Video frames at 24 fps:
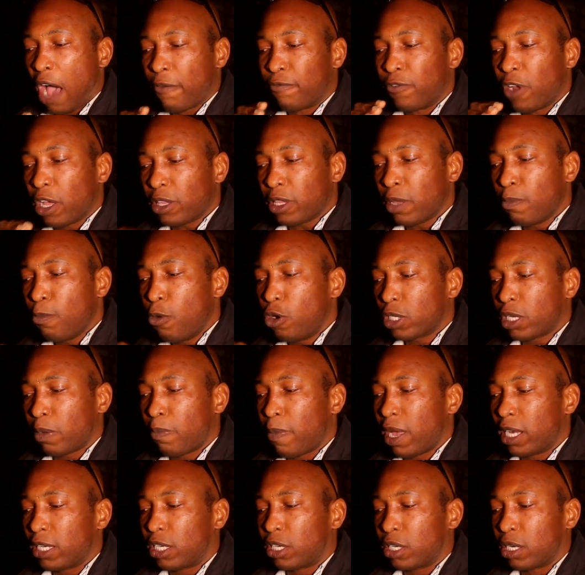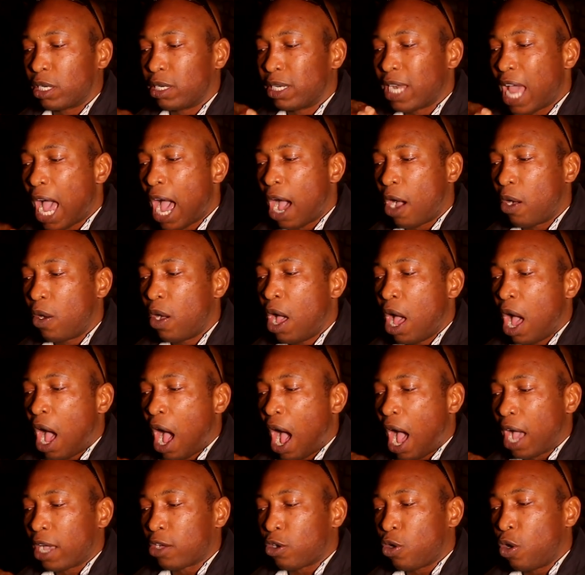I have nothing more to mention like now.
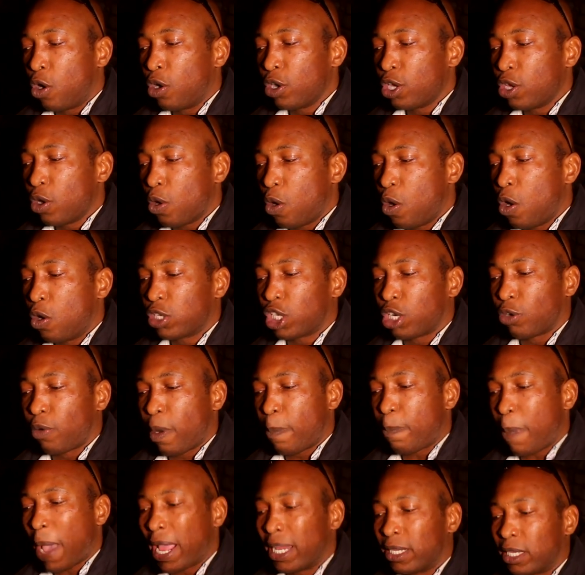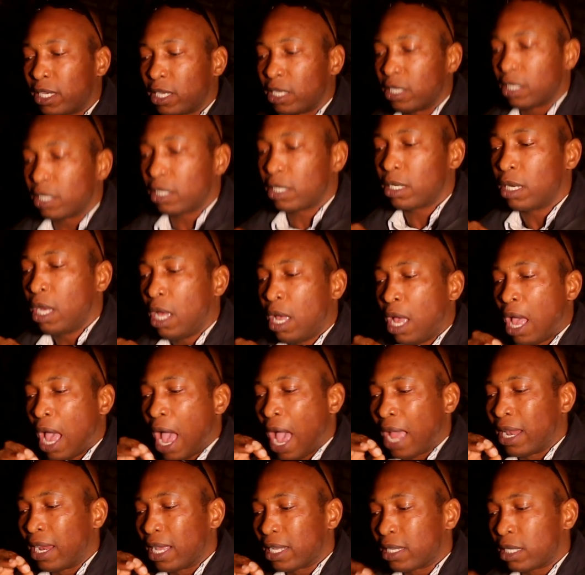I call you all to repentance
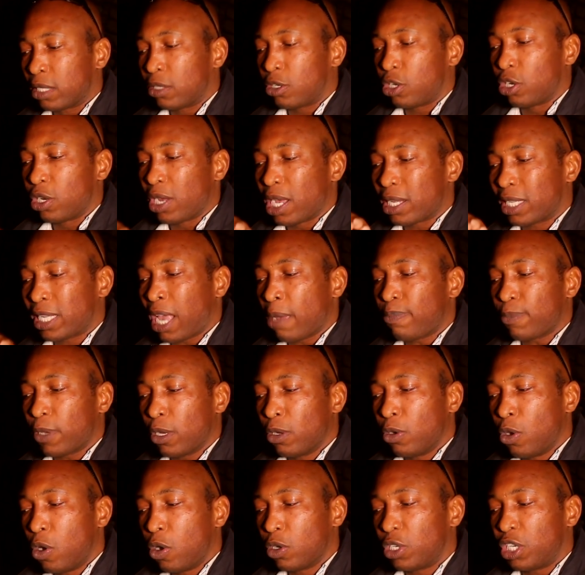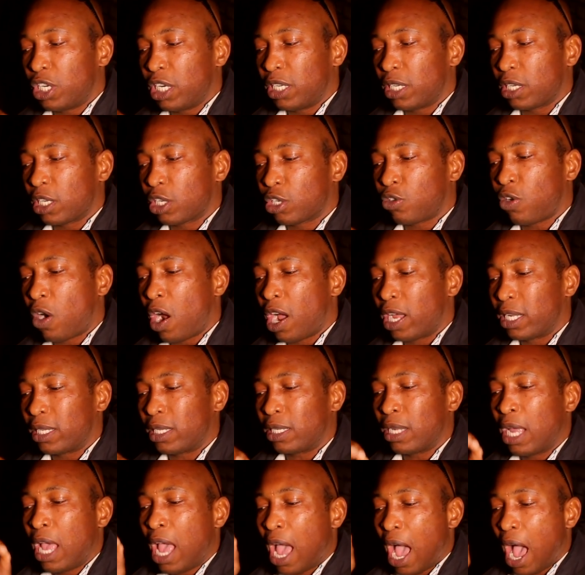and to accept the Lord Jesus
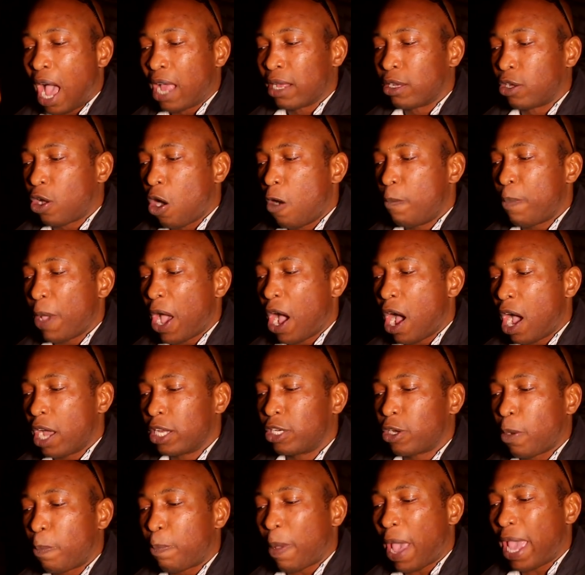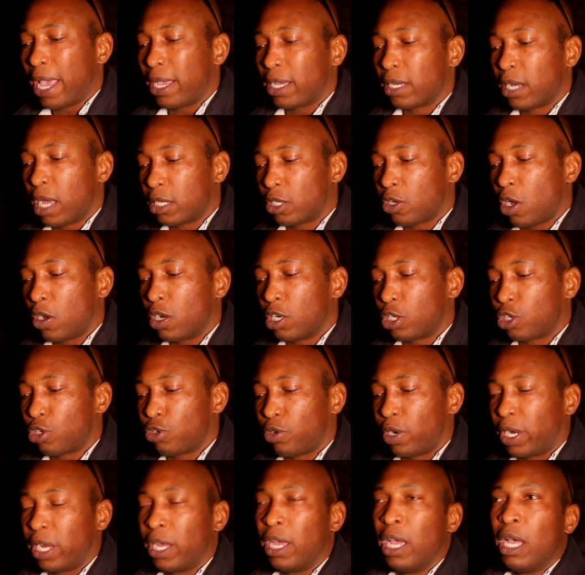Christ and go behind your pagan
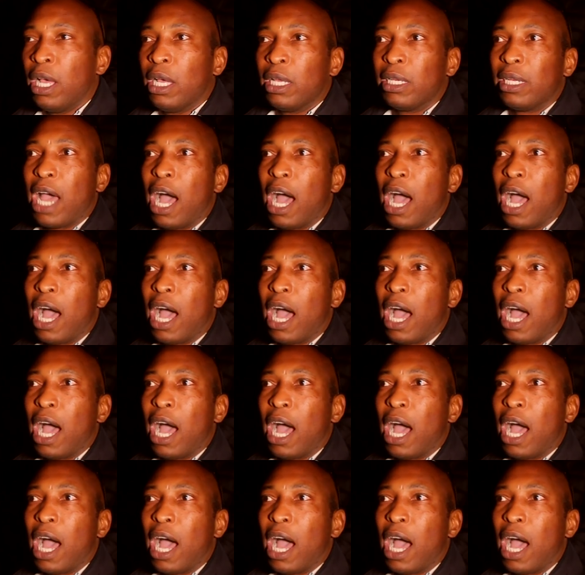idolatry.